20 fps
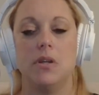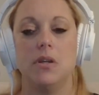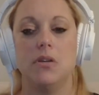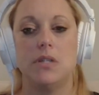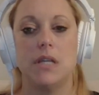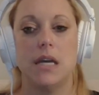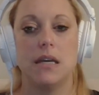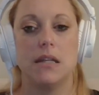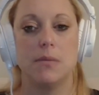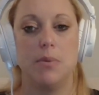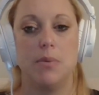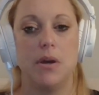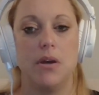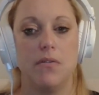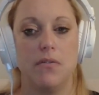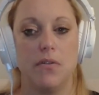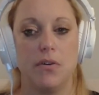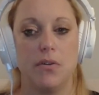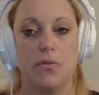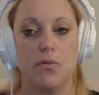You take the pill
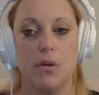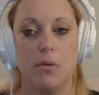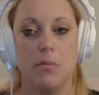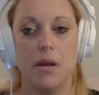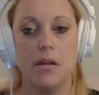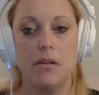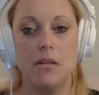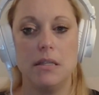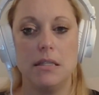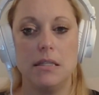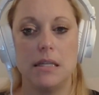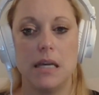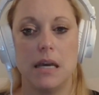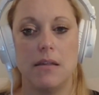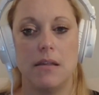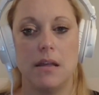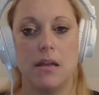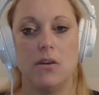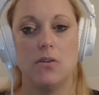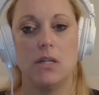for 3 months,
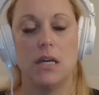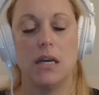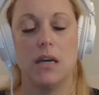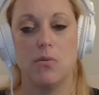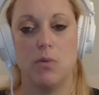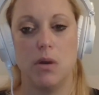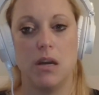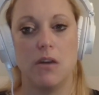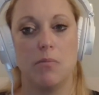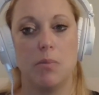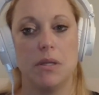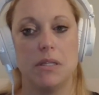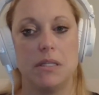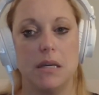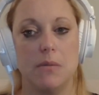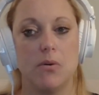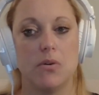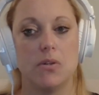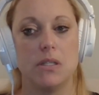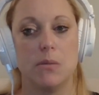and then you take a week of
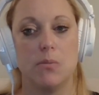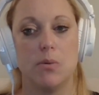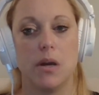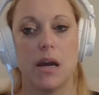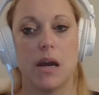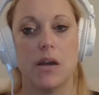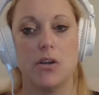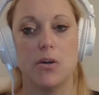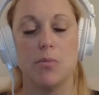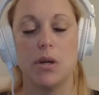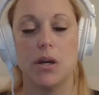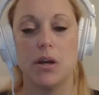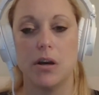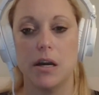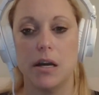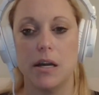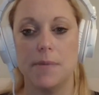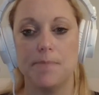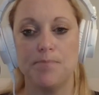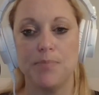placebos to bring on your
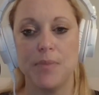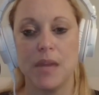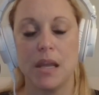period.